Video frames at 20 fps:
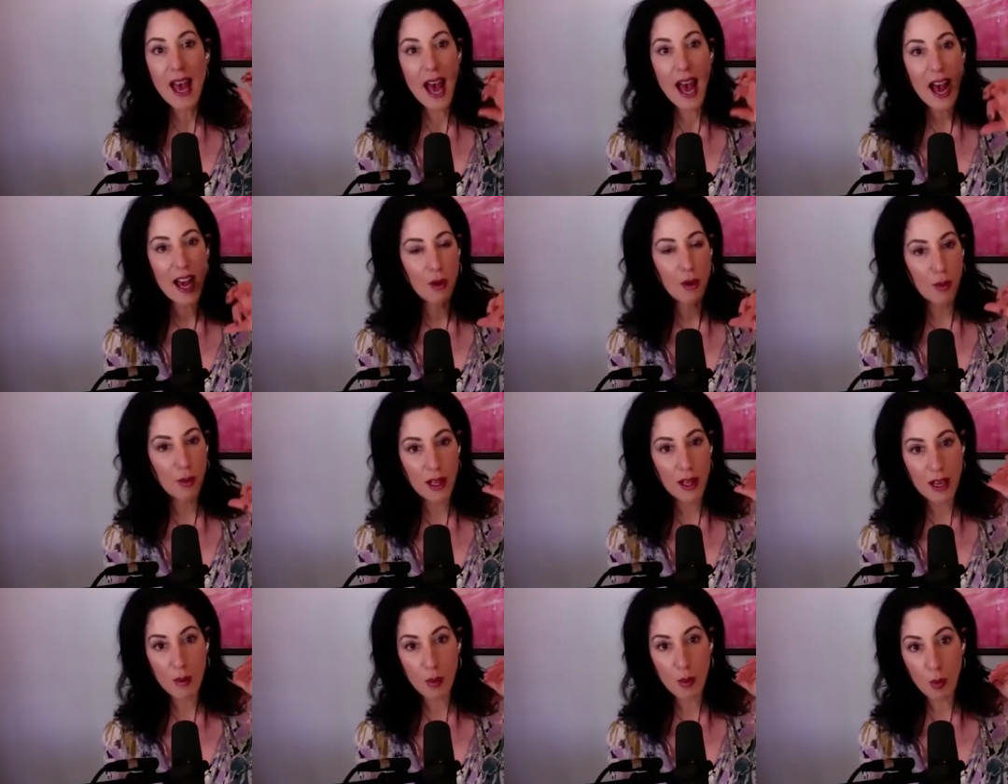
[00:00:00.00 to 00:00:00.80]
how to
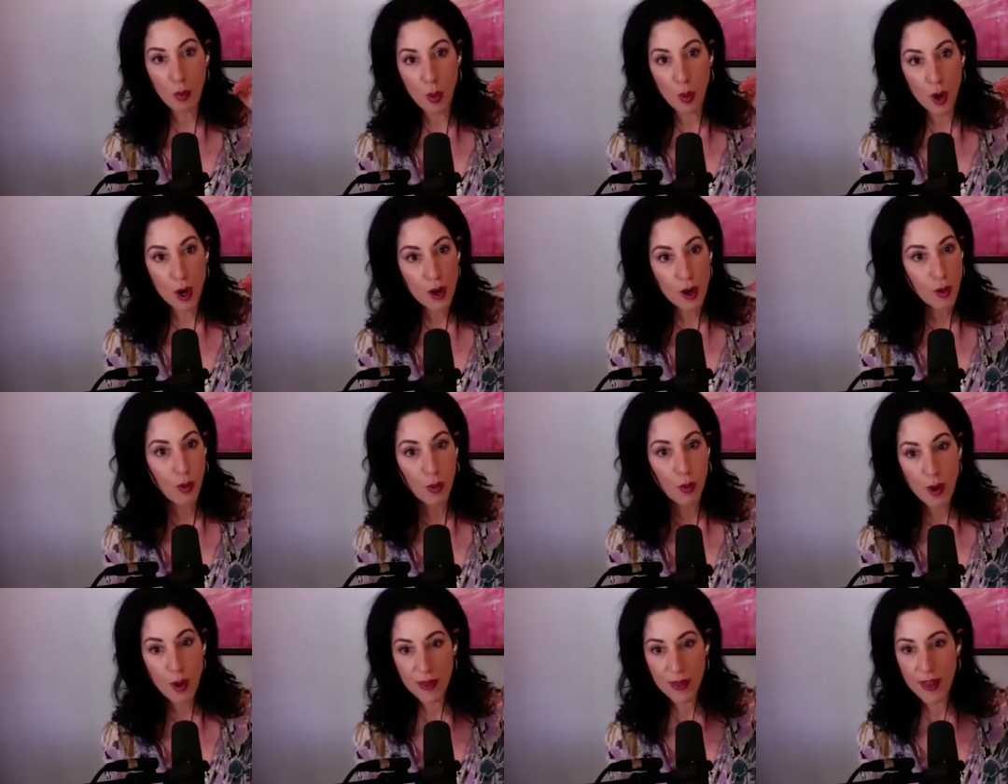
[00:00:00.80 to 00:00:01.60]
really work
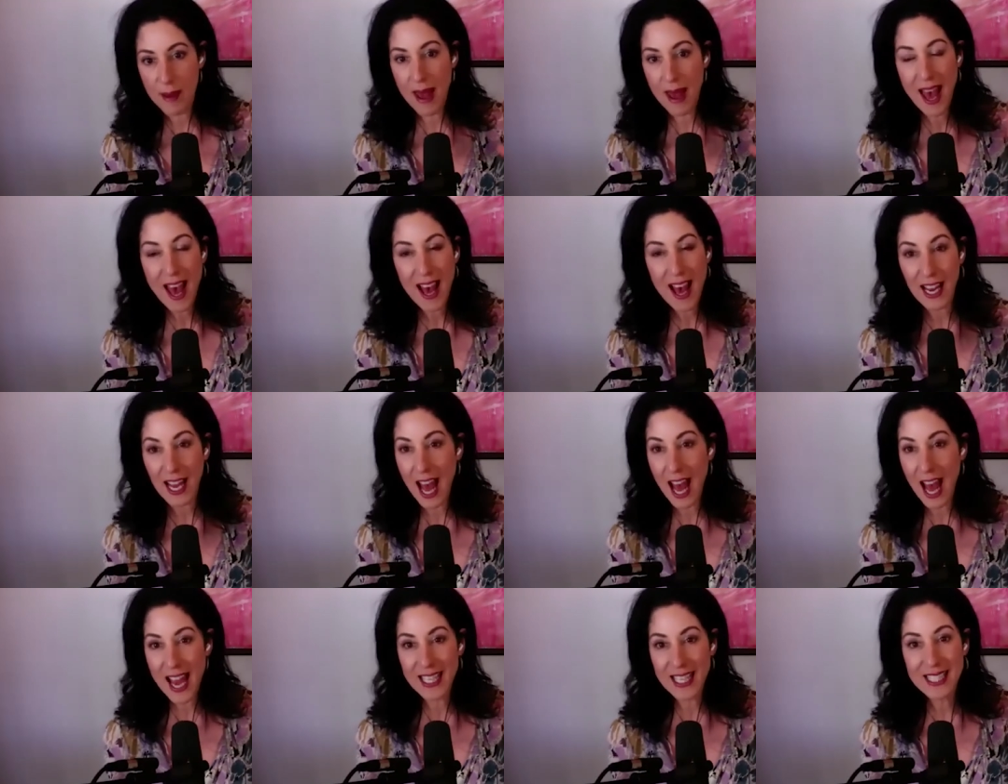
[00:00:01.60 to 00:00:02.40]
with them, how
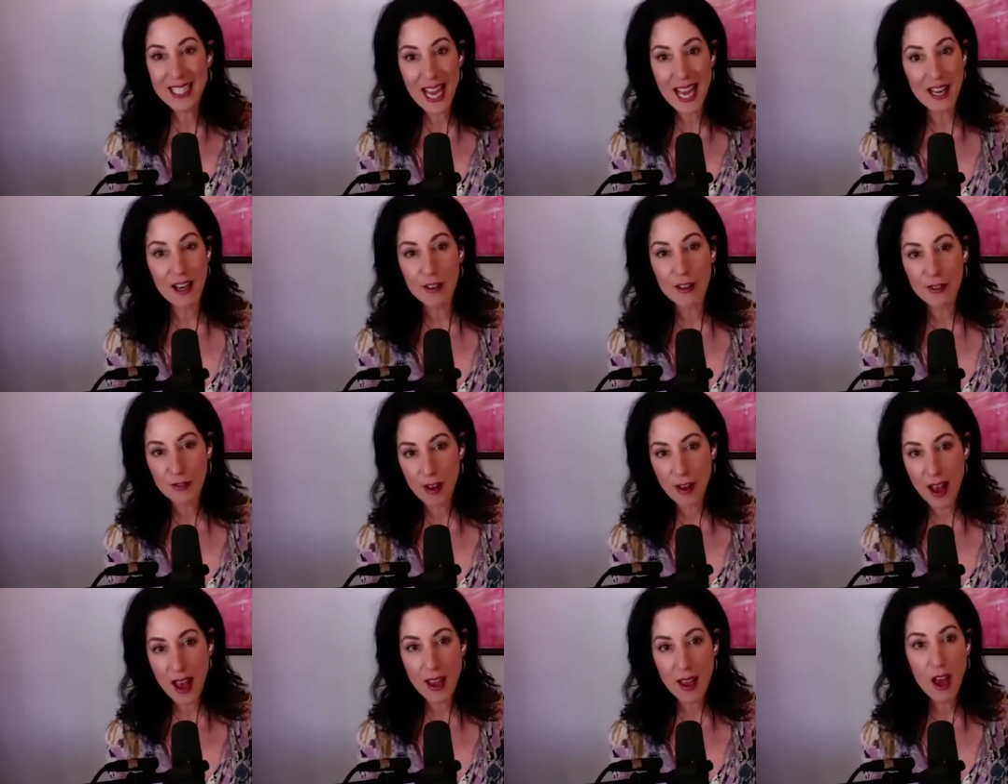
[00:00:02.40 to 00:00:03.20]
to
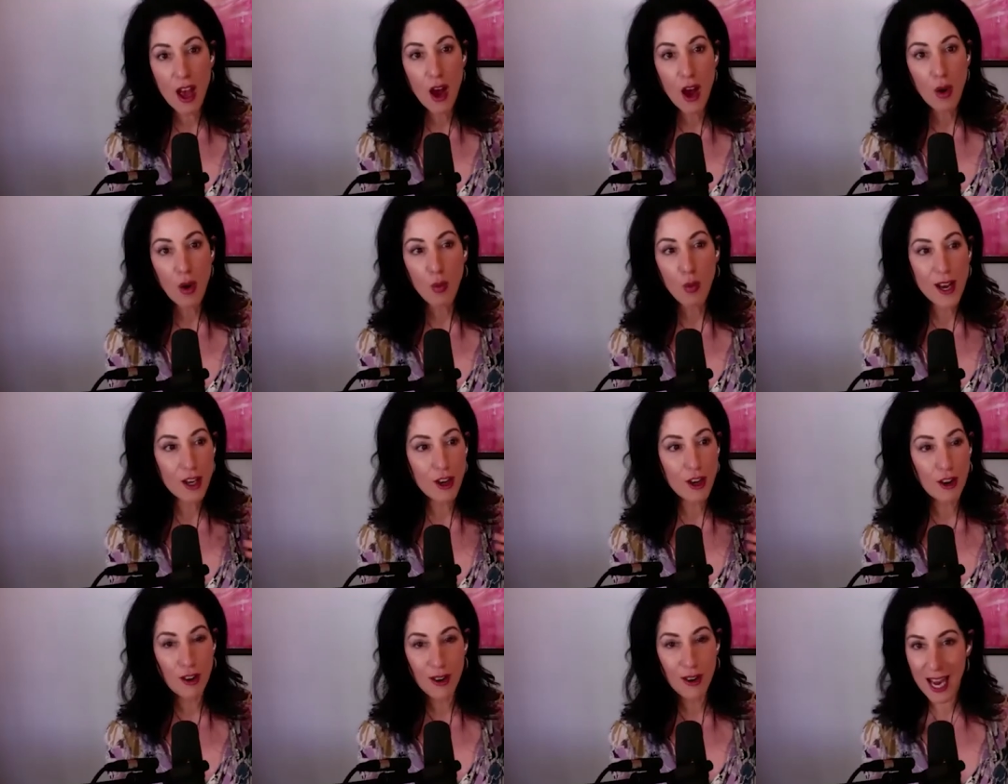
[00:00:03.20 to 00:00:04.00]
identify when
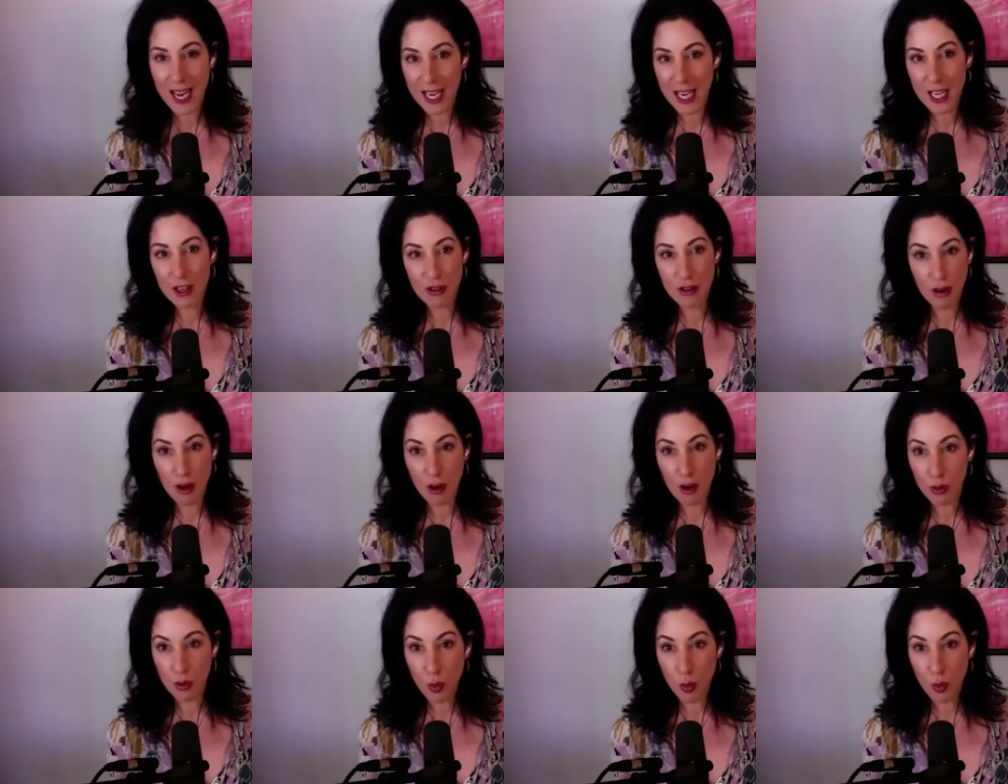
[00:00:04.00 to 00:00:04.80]
you're getting in your
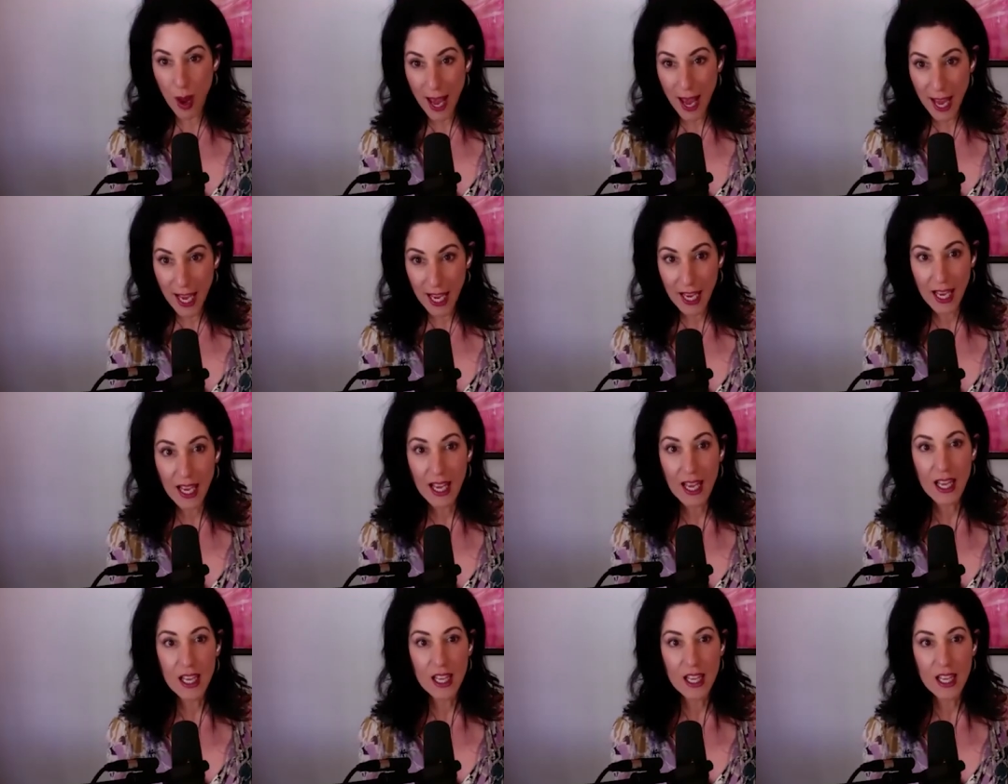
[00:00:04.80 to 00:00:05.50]
own way,